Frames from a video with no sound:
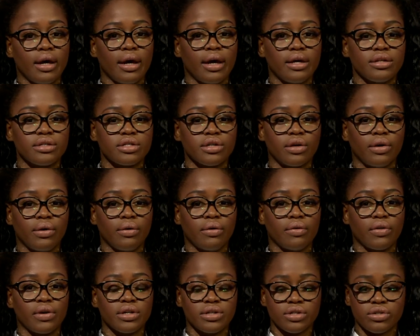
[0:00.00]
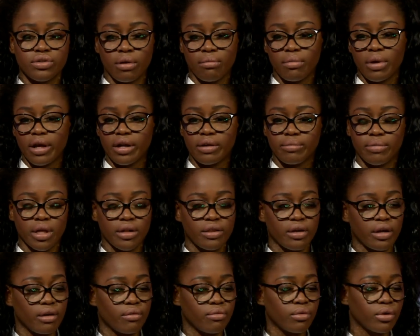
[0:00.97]
And so they discriminated me,
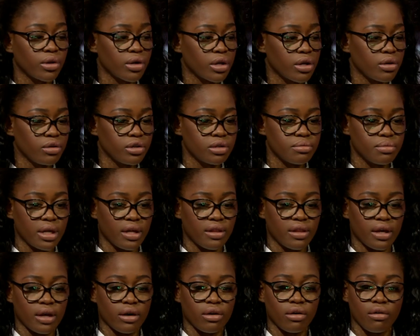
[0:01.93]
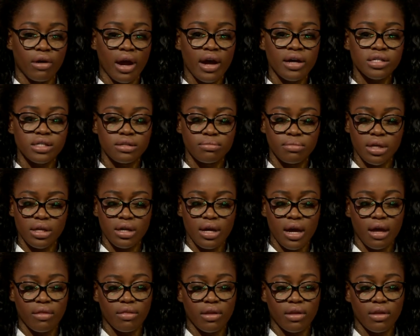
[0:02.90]
they ridiculed me, they harassed me. And